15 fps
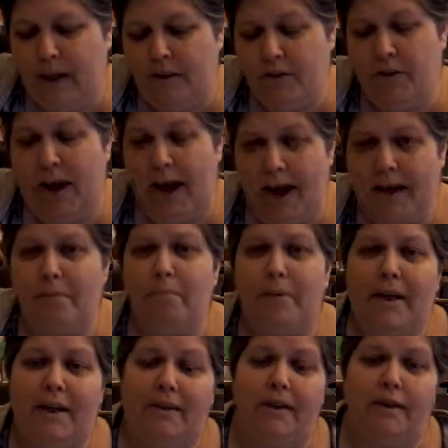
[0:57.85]
So I hadn't
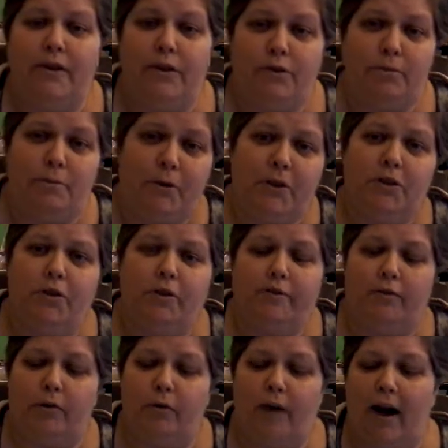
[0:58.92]
been in their used bookstore
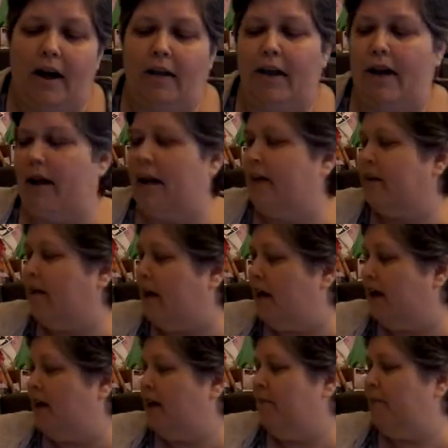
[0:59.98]
for a while, and
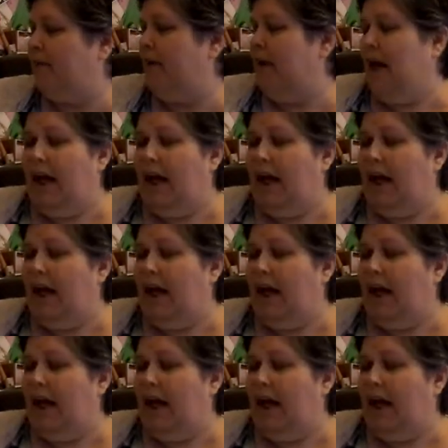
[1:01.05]
um,